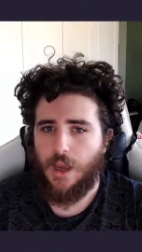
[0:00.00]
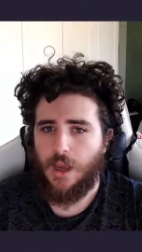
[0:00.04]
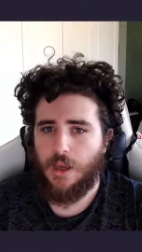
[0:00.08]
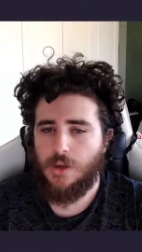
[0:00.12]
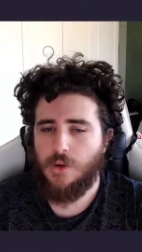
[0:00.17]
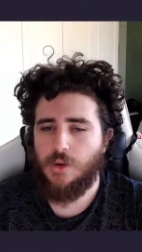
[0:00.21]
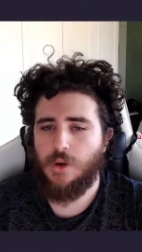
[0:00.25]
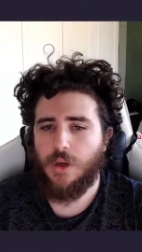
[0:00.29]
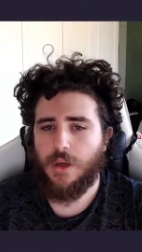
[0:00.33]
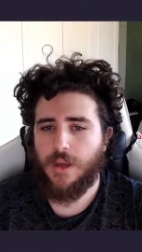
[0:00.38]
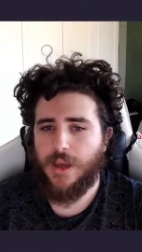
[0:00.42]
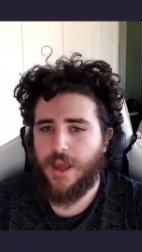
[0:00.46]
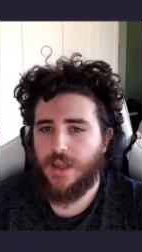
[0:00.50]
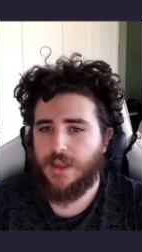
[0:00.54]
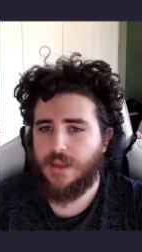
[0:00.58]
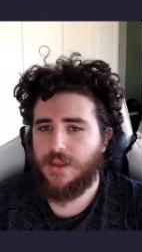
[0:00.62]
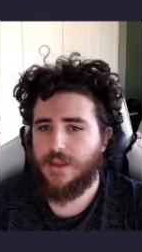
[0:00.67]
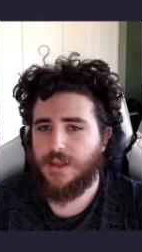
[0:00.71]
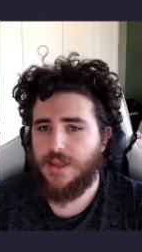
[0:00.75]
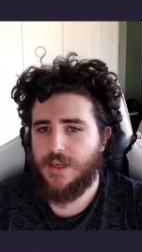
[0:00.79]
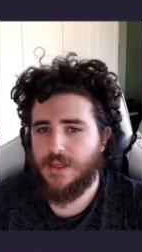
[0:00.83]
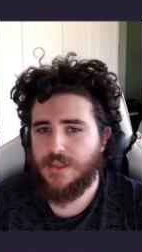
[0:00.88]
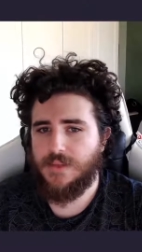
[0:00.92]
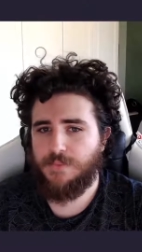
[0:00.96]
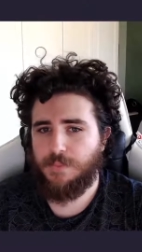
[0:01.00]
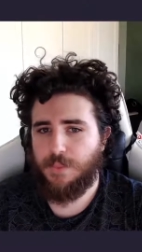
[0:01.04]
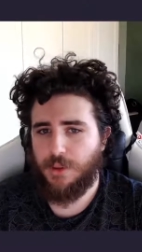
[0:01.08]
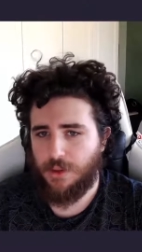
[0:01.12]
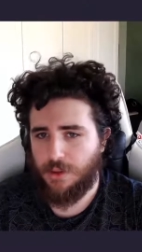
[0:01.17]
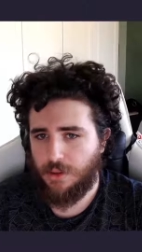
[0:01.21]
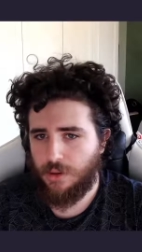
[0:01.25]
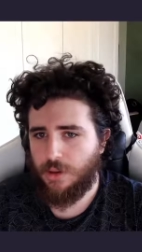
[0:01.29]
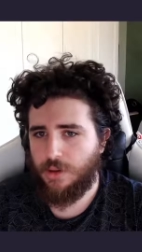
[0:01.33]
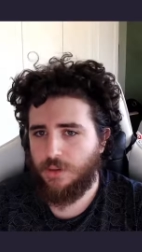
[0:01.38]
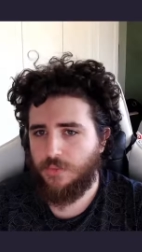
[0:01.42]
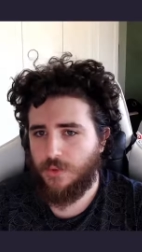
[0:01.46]
you can get this
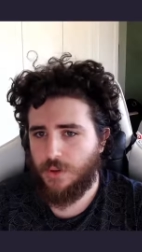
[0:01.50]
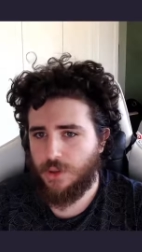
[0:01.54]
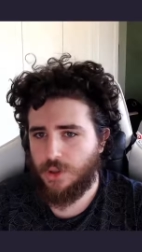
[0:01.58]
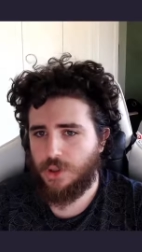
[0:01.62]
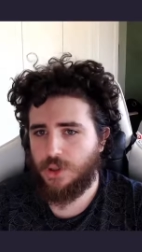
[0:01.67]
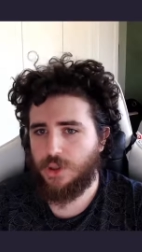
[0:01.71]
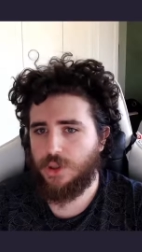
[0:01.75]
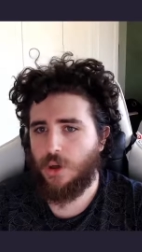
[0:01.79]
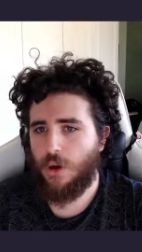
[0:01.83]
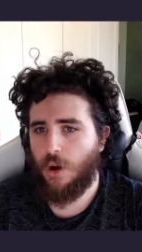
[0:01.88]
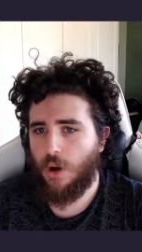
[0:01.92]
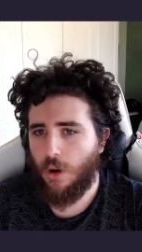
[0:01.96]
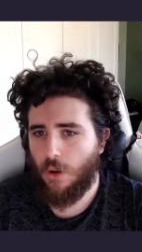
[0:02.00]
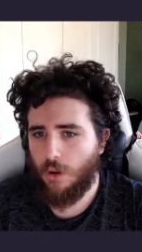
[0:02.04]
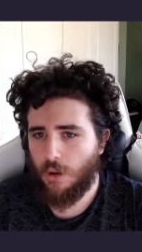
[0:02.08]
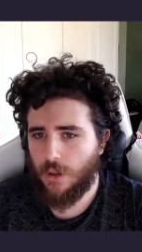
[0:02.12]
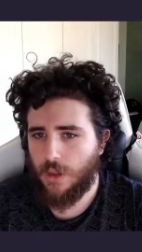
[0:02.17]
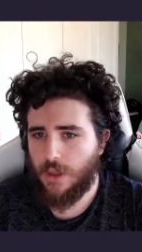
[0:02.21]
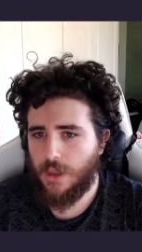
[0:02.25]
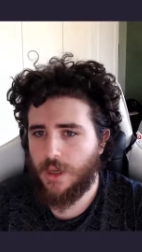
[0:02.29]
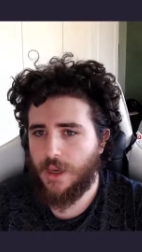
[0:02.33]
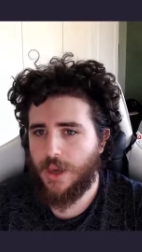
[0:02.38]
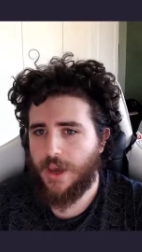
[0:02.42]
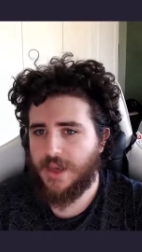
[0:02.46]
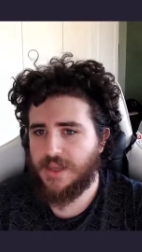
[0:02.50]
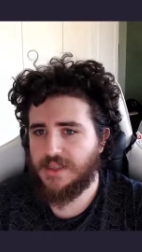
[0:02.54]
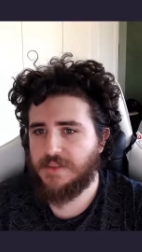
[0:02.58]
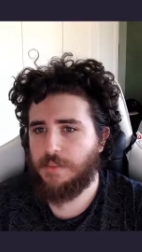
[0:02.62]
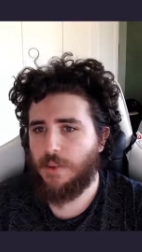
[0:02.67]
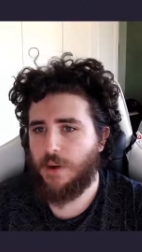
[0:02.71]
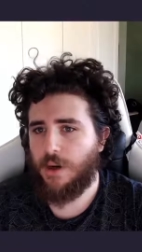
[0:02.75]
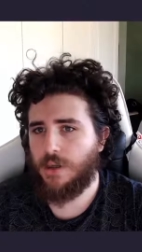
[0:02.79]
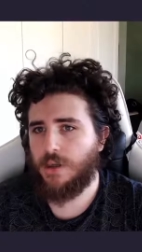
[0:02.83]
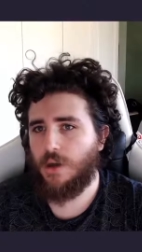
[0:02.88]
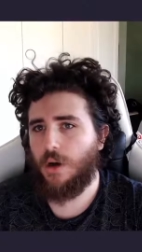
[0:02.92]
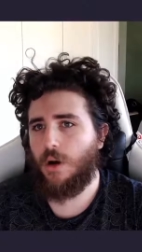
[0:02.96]
particular version only as
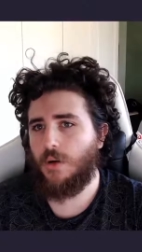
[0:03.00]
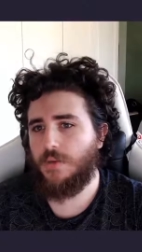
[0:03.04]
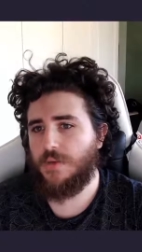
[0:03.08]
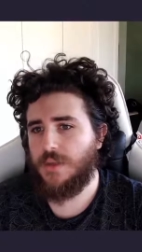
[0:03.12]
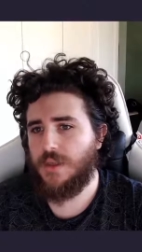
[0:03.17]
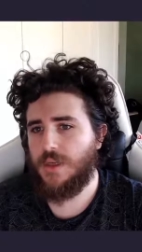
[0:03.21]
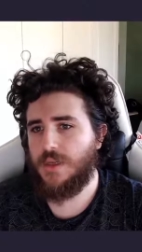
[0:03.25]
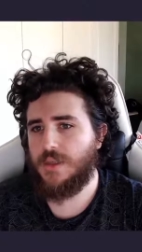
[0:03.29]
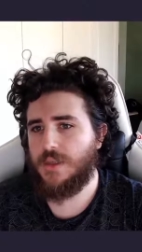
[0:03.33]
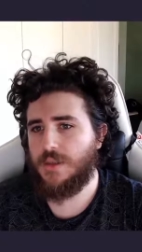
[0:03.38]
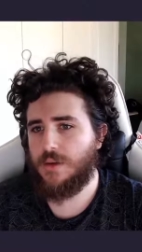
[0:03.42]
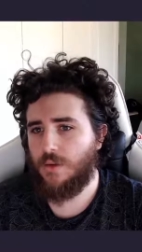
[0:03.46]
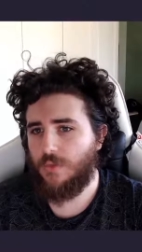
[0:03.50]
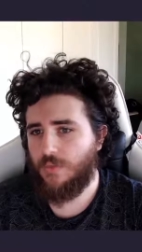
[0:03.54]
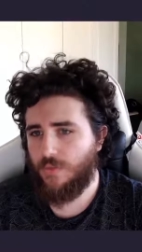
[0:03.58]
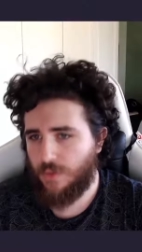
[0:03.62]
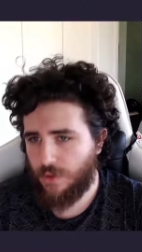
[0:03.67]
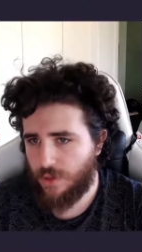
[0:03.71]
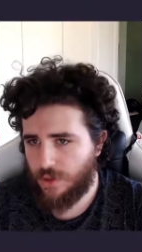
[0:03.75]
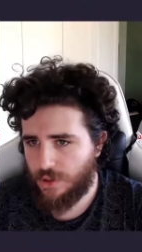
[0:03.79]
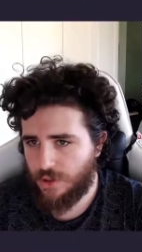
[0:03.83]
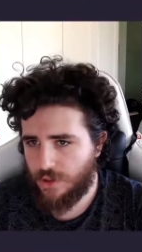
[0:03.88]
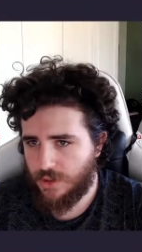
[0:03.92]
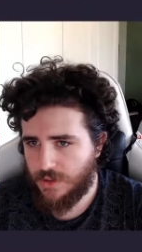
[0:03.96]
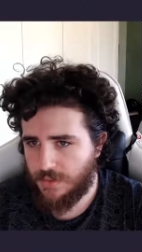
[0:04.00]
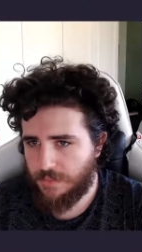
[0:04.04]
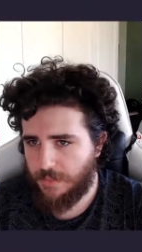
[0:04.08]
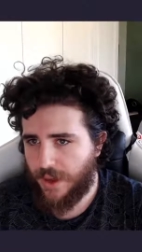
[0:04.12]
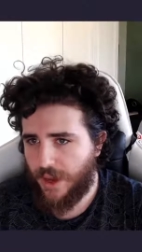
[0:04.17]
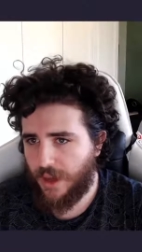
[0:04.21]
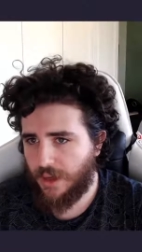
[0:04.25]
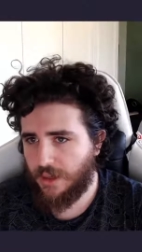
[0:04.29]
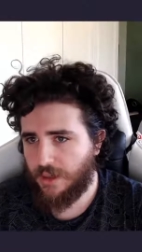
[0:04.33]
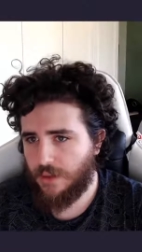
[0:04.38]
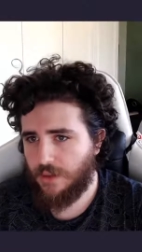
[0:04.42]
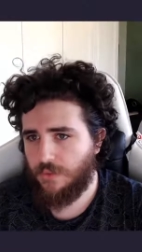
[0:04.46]
part of this convergence
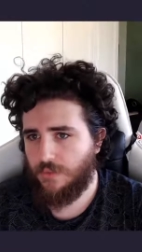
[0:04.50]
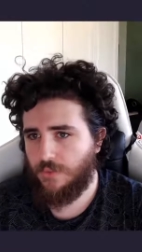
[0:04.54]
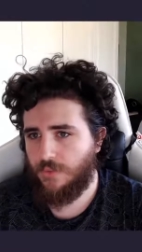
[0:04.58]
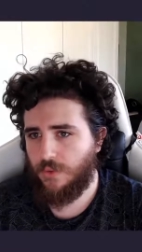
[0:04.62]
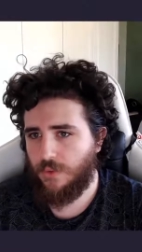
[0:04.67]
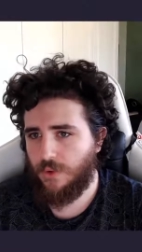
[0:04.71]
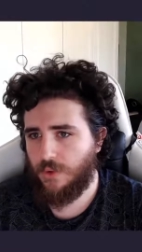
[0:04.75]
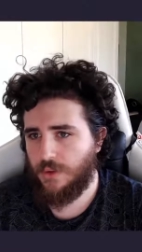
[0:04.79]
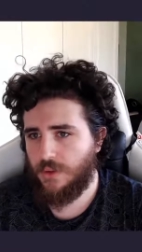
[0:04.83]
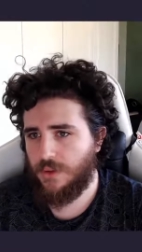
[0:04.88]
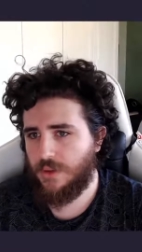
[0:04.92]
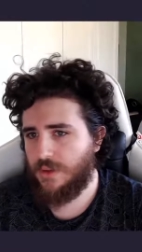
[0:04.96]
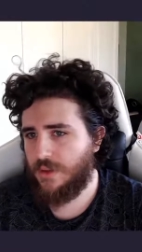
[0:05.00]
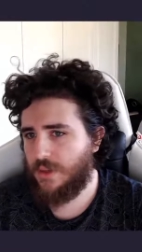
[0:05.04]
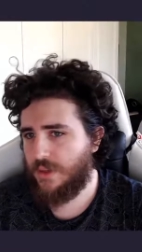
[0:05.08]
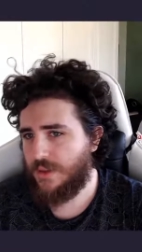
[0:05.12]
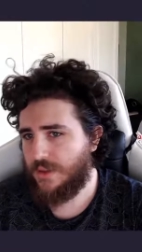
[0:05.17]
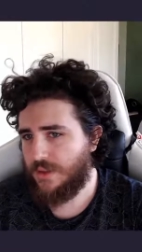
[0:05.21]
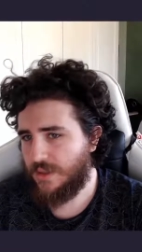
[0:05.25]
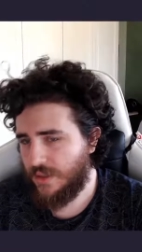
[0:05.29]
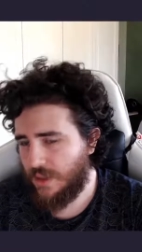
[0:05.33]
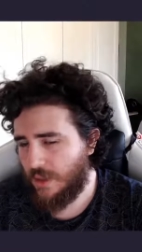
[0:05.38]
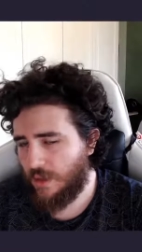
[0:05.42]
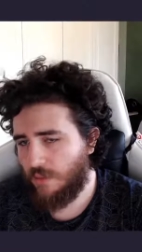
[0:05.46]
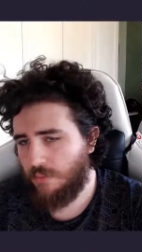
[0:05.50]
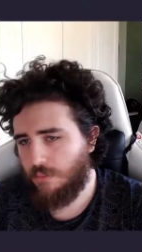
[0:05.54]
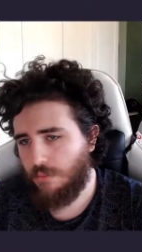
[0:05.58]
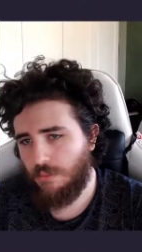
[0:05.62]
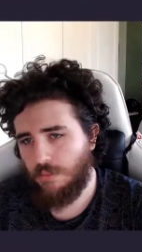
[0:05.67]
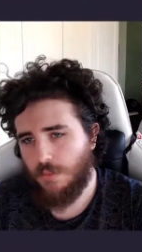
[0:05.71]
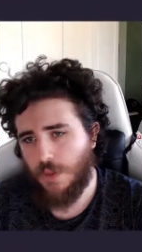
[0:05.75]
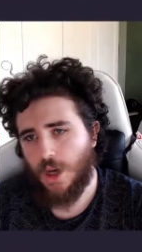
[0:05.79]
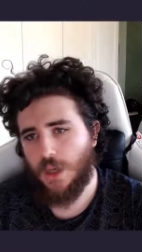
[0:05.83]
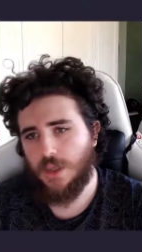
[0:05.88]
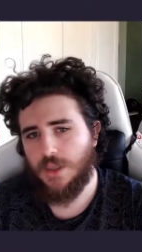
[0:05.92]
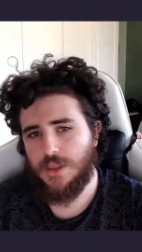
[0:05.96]
pack for the still
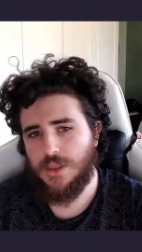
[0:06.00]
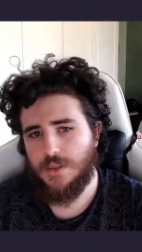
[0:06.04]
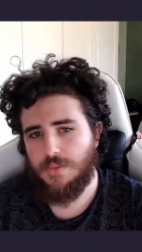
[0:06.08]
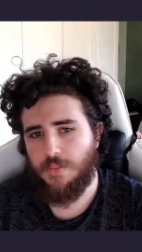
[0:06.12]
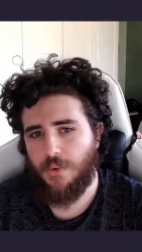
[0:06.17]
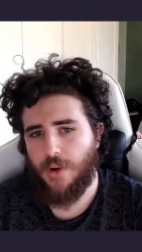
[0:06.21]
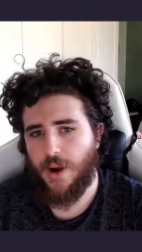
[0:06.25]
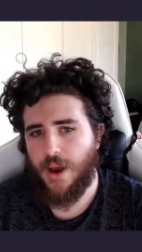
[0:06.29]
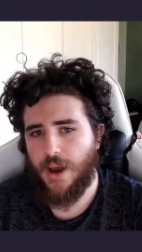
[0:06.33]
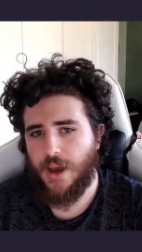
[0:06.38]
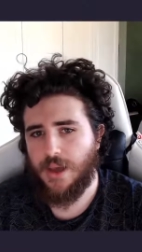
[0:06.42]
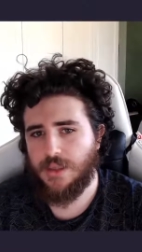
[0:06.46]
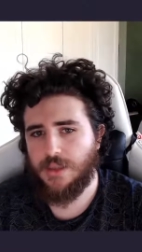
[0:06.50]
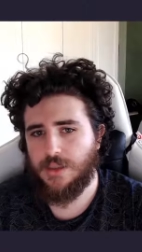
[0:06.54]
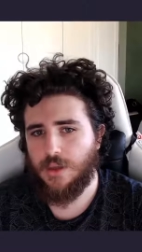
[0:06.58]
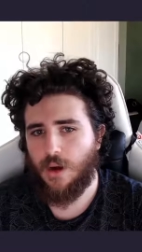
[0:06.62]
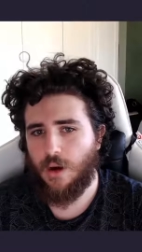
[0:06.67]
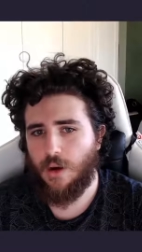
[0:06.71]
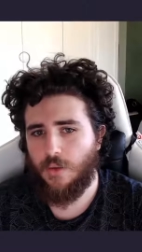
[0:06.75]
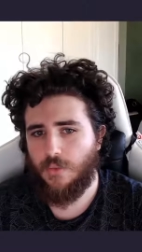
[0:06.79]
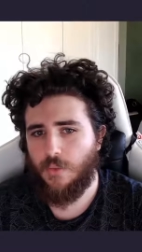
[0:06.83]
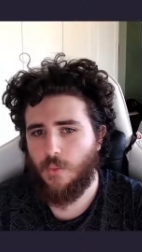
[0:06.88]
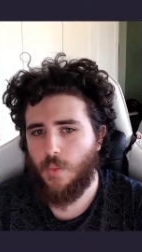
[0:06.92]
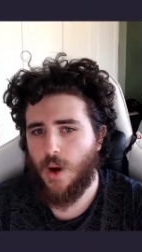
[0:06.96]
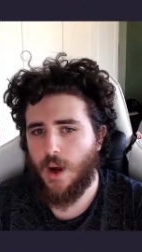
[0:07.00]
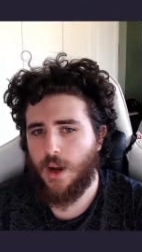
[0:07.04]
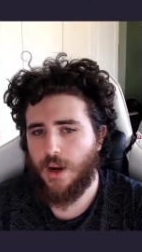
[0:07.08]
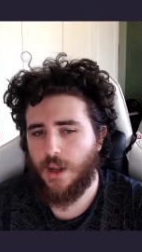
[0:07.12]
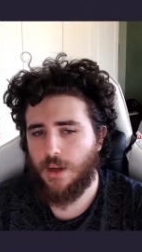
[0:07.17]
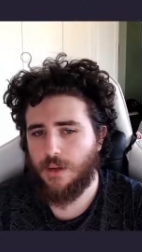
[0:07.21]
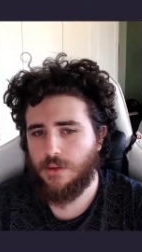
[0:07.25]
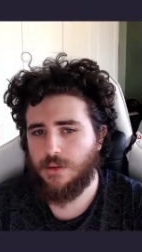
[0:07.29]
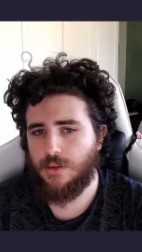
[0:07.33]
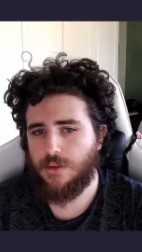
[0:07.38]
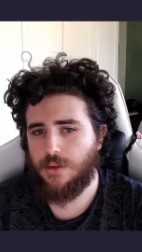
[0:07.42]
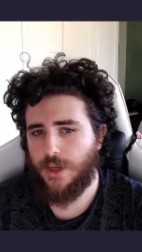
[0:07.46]
modest price of
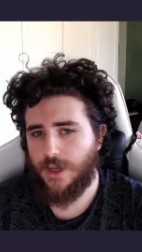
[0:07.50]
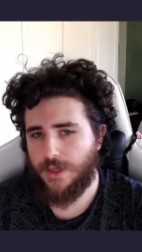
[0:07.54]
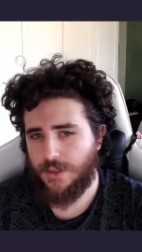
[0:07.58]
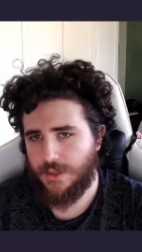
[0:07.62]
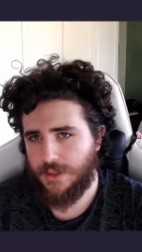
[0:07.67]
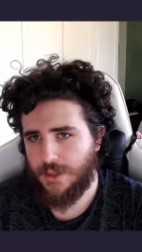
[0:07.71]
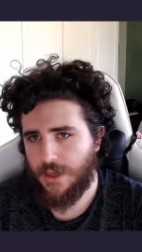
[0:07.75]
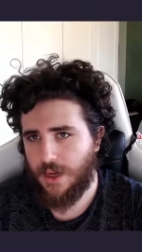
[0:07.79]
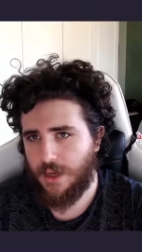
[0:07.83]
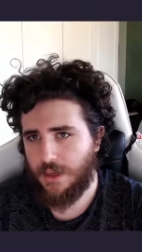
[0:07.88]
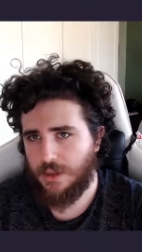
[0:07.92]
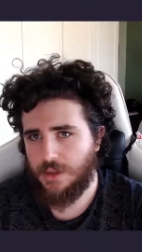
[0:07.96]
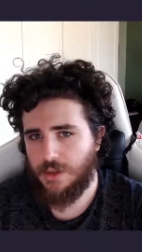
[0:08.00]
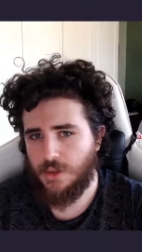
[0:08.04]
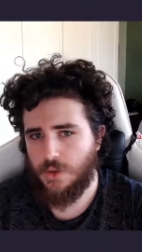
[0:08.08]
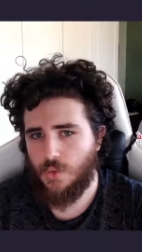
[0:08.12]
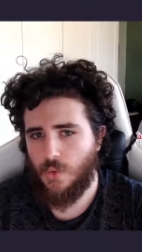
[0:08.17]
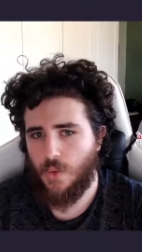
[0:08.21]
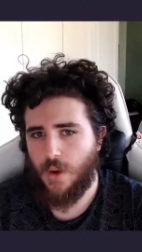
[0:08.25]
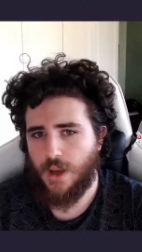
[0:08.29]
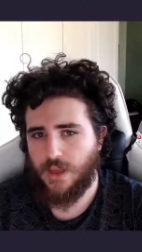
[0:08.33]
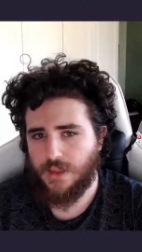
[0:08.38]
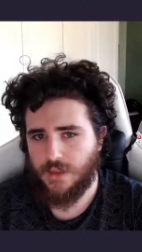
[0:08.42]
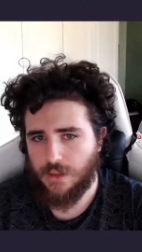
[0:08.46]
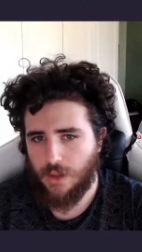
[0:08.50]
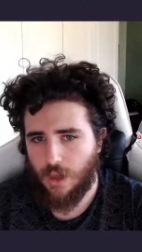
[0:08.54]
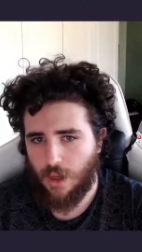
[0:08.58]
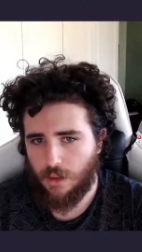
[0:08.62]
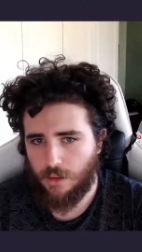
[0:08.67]
$199 US.